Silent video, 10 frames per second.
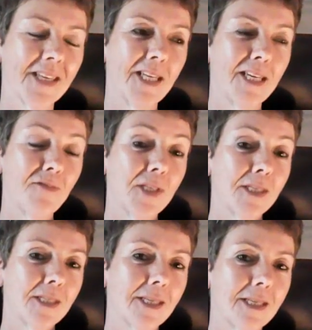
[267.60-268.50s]
Life
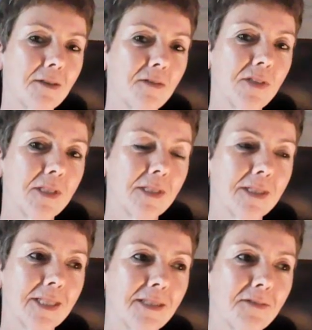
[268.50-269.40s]
takes care of it
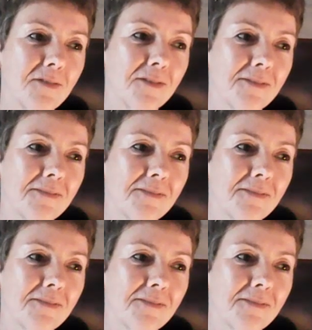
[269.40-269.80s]
itself.